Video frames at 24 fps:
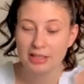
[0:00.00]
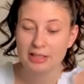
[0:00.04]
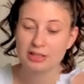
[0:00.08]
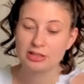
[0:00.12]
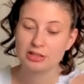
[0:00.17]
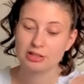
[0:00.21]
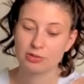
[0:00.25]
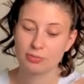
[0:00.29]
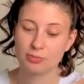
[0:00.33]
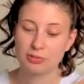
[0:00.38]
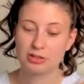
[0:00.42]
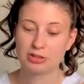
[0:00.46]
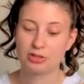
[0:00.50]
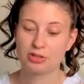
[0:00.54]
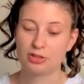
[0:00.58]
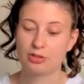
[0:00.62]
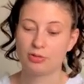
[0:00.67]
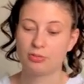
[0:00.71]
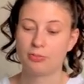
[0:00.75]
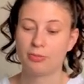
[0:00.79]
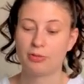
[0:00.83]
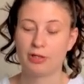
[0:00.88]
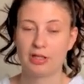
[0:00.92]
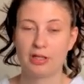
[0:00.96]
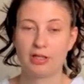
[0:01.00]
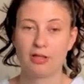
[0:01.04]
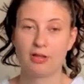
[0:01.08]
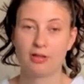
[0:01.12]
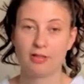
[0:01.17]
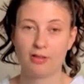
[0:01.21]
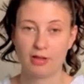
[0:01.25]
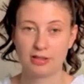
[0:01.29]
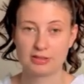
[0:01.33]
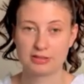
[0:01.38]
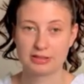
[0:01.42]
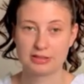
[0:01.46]
So make sure you're bringing
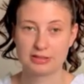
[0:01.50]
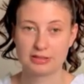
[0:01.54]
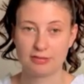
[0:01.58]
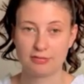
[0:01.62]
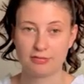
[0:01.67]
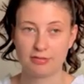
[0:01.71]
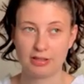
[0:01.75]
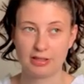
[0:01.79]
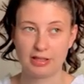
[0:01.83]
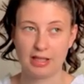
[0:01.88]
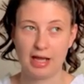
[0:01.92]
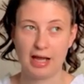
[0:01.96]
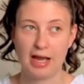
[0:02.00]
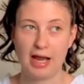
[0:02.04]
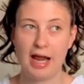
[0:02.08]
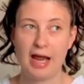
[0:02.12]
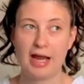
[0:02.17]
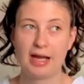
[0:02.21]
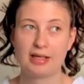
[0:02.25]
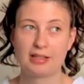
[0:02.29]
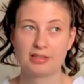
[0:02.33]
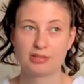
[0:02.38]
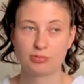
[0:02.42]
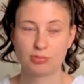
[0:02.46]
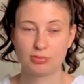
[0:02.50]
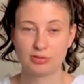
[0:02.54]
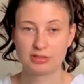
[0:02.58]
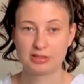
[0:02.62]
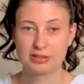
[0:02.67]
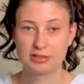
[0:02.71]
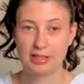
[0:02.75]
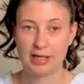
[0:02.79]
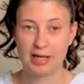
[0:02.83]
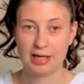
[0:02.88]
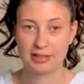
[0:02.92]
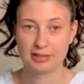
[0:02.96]
lots of stuff like that, and as well
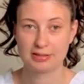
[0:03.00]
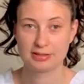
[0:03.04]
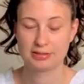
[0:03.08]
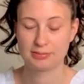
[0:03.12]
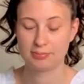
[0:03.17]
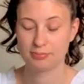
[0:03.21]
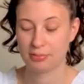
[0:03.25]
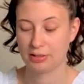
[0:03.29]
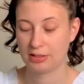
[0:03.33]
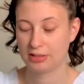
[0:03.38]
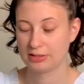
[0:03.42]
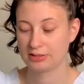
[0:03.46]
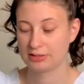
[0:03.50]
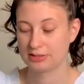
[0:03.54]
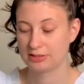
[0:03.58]
snacks, because